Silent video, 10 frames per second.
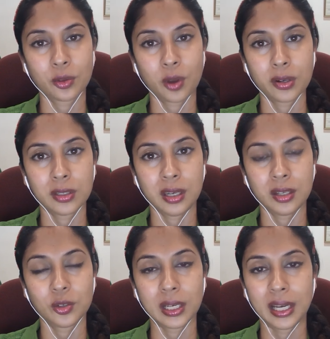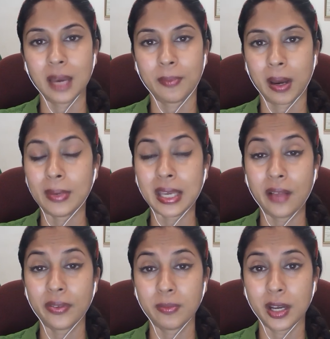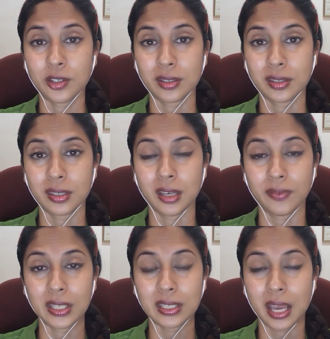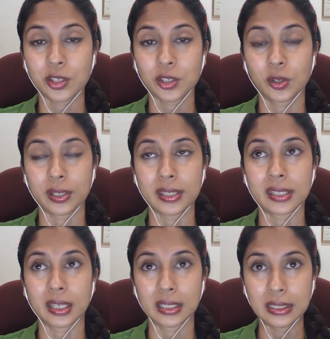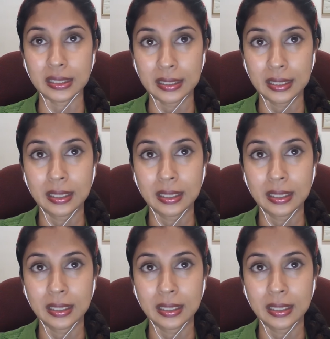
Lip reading: authority to declare public health emergency of international concern,